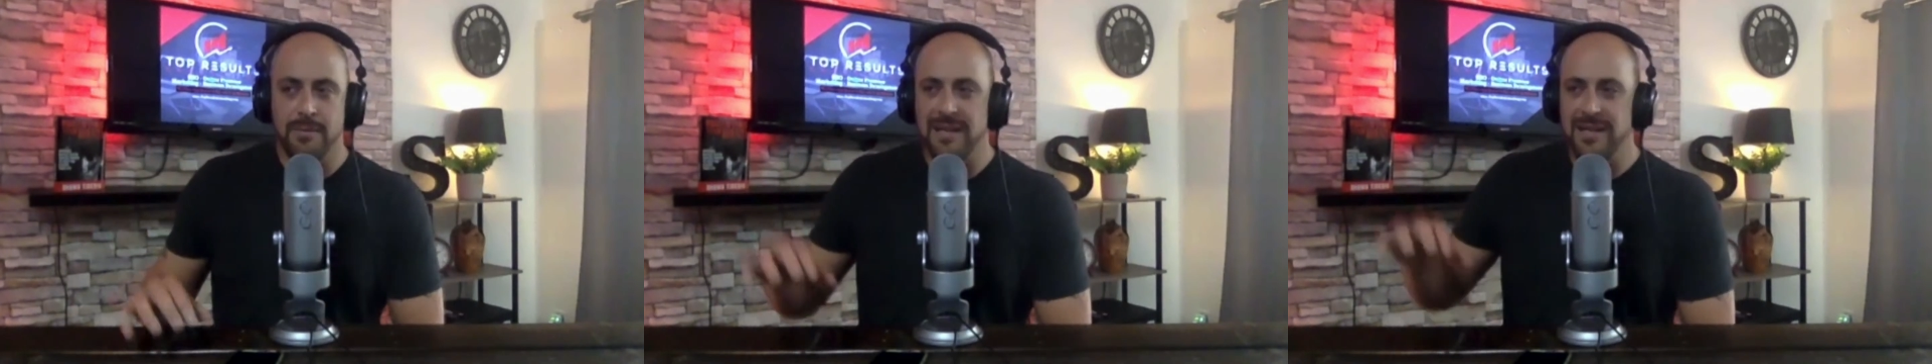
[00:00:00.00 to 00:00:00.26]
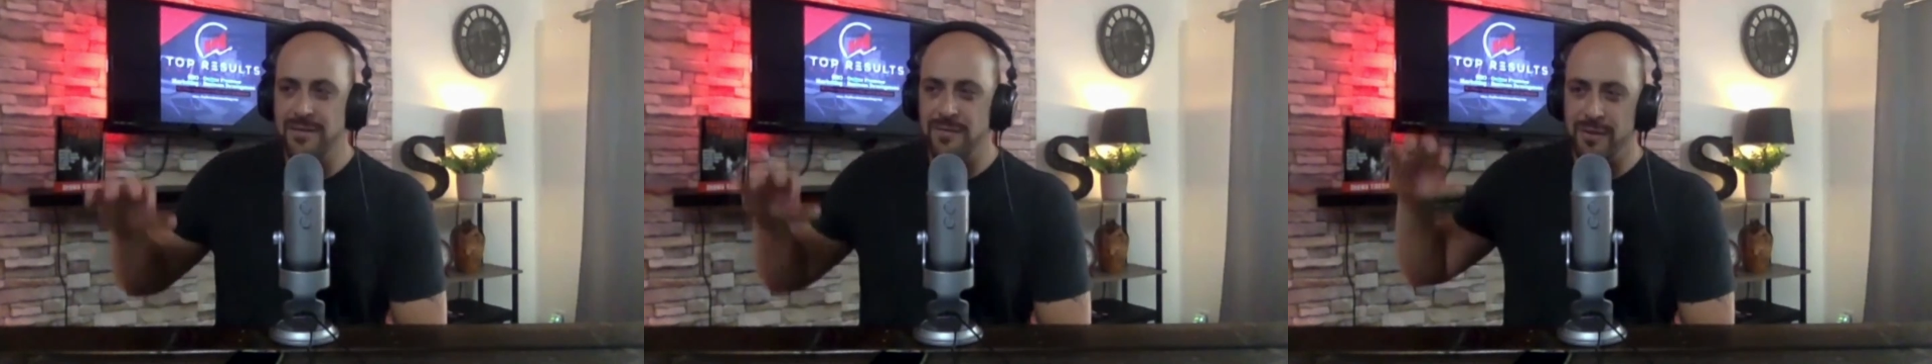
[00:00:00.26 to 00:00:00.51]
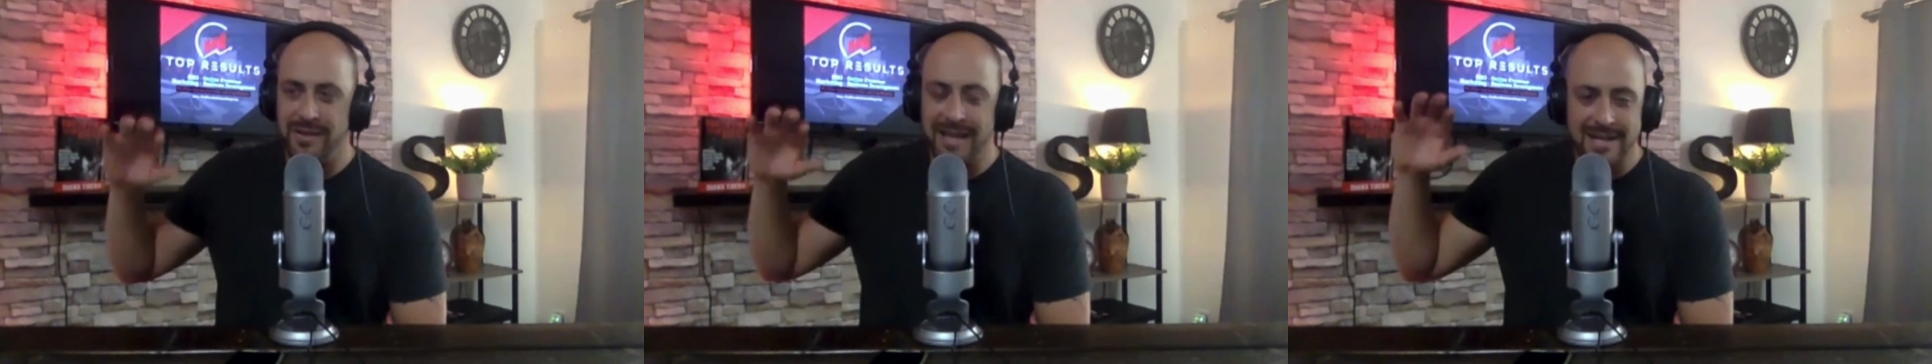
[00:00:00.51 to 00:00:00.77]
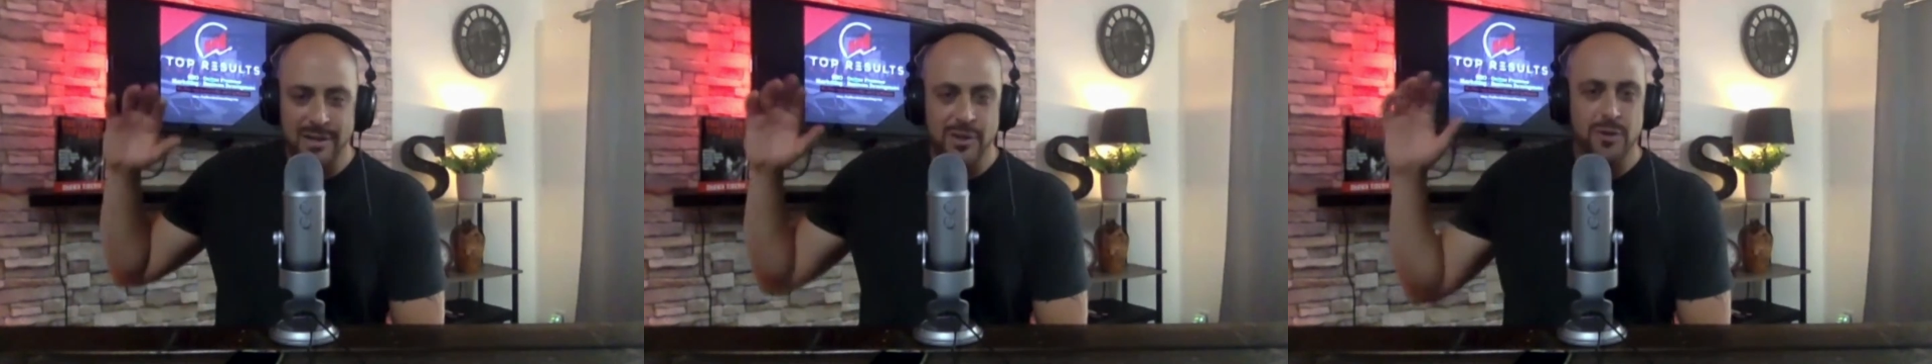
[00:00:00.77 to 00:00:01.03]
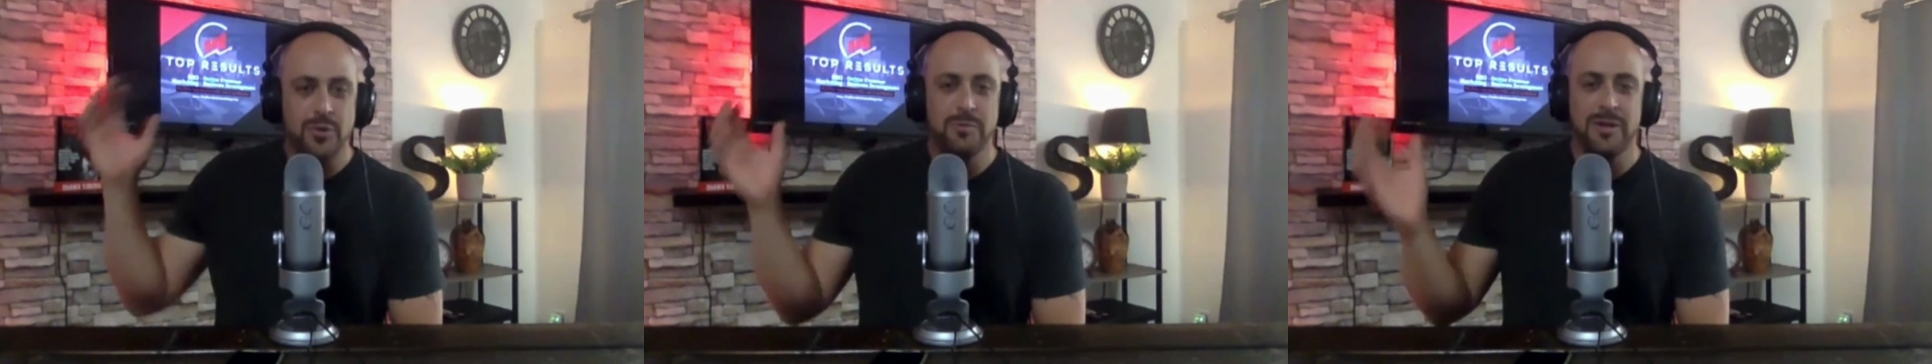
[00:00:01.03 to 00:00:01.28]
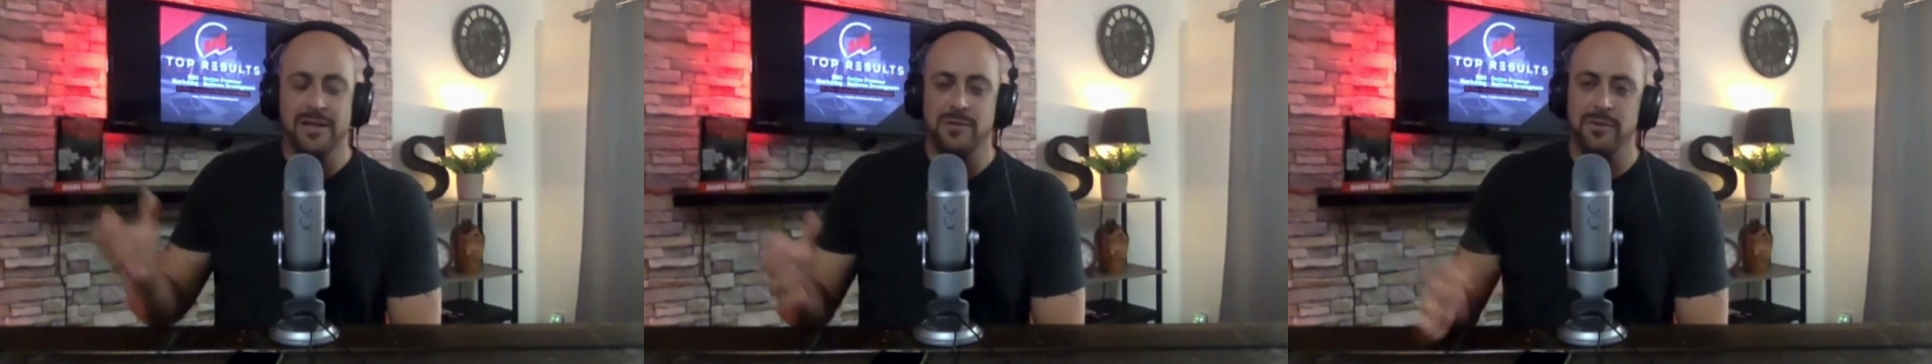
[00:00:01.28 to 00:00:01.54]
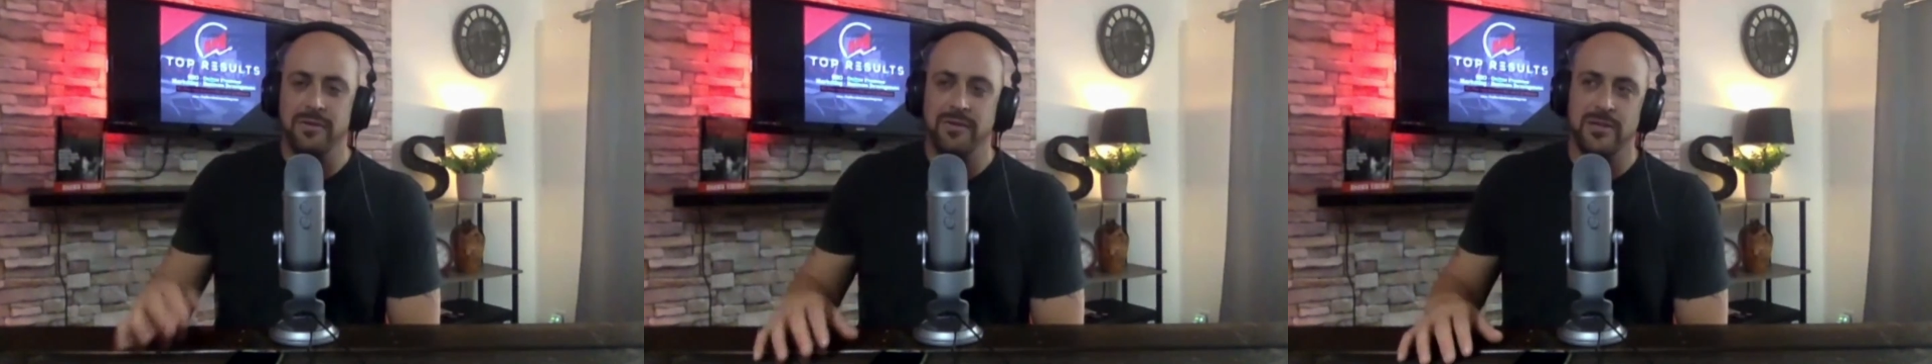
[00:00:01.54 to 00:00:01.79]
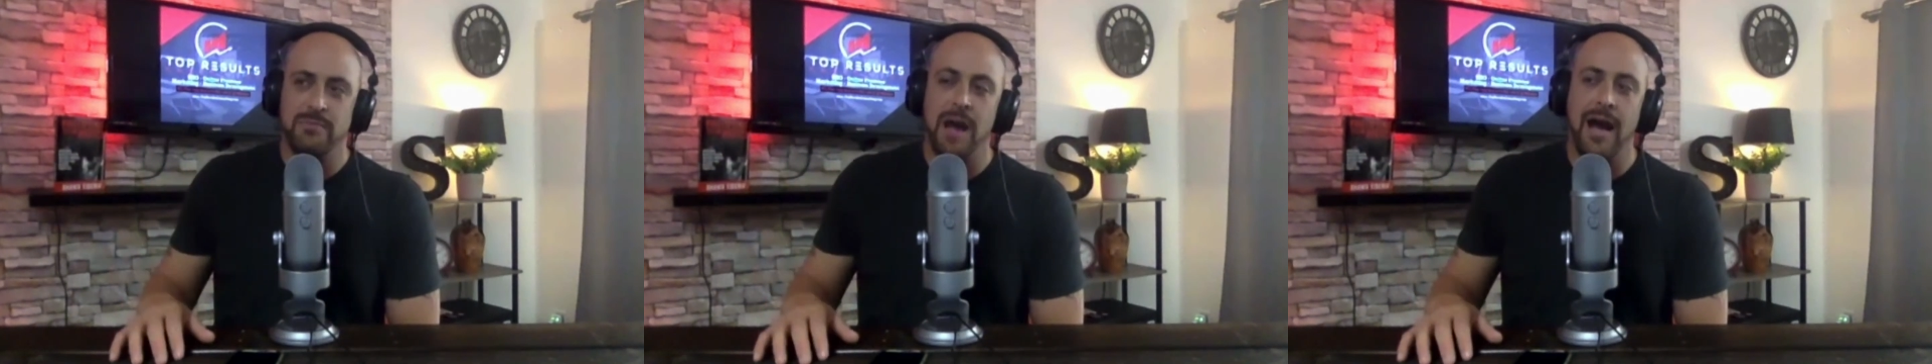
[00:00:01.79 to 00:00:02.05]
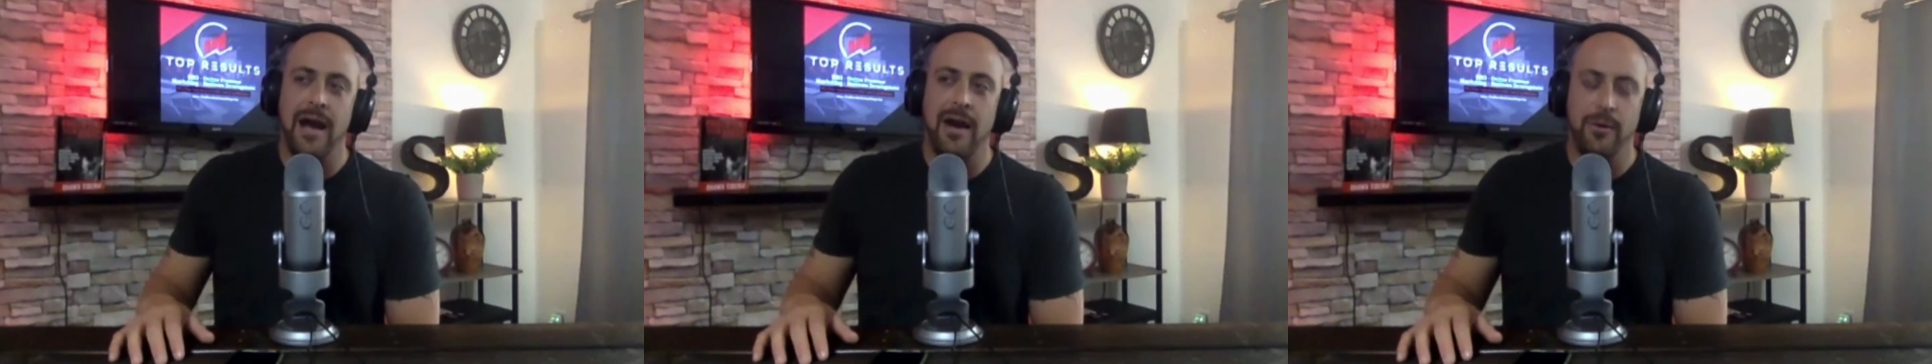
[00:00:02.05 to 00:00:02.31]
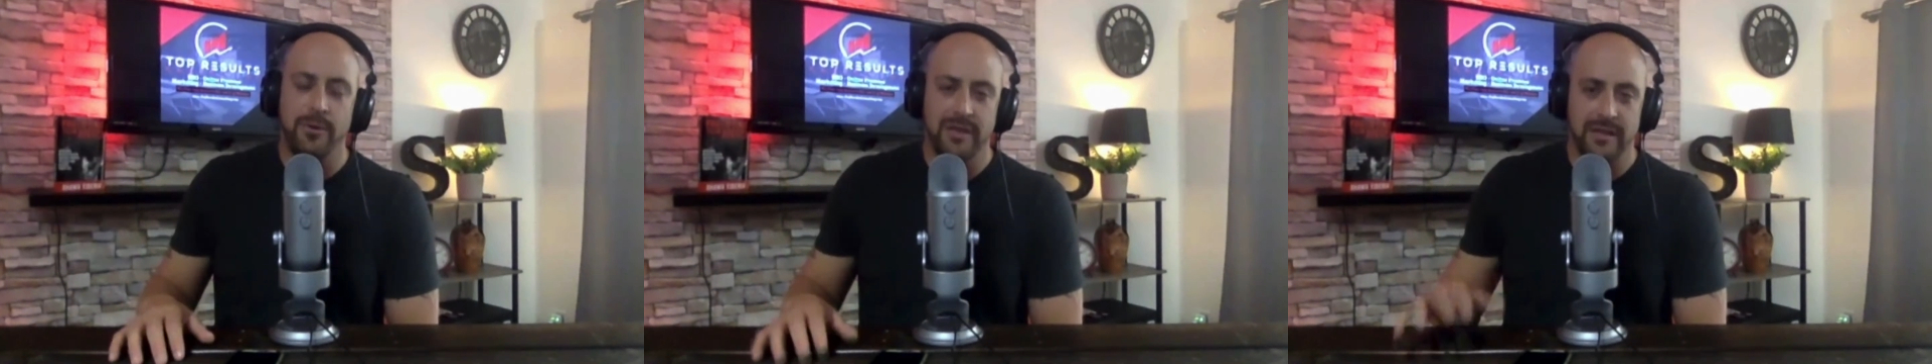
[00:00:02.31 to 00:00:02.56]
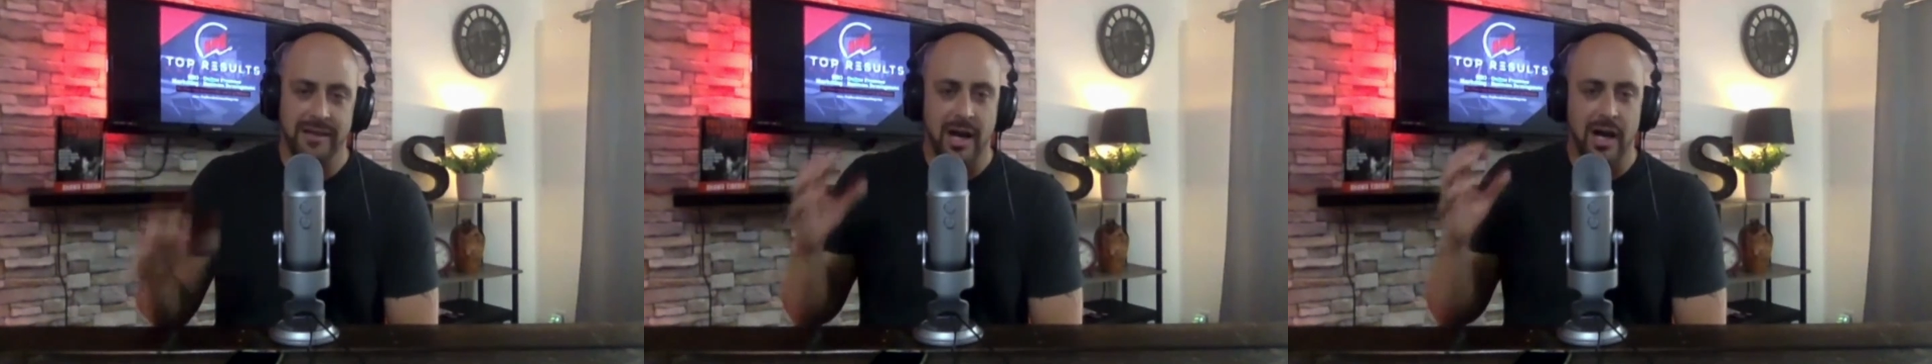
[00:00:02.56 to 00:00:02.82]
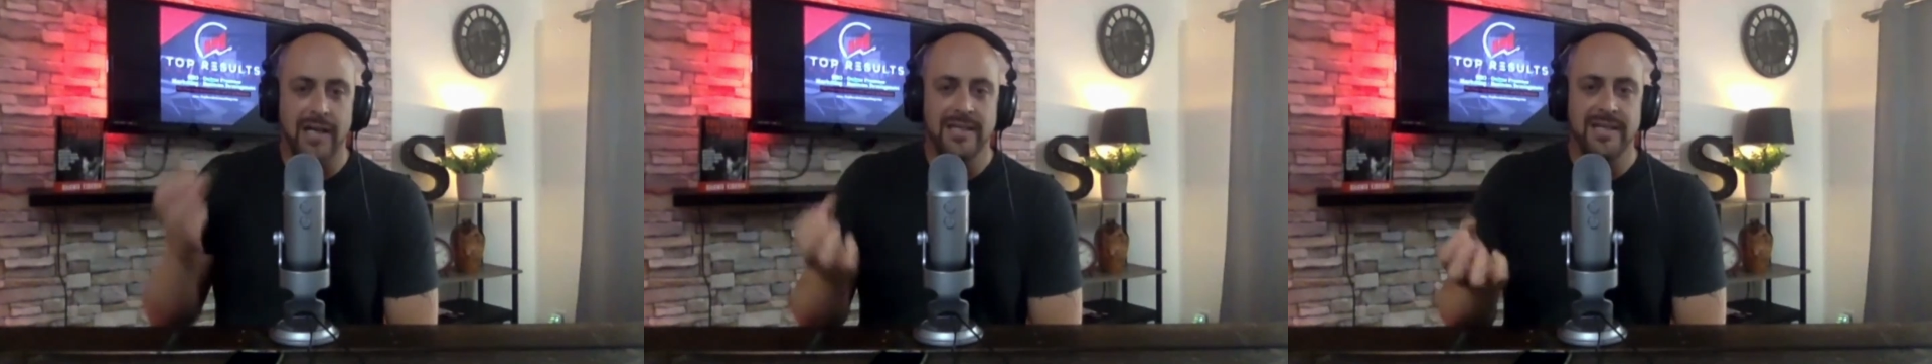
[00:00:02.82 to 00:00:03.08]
And it's because for the last 2 months, we've just pounded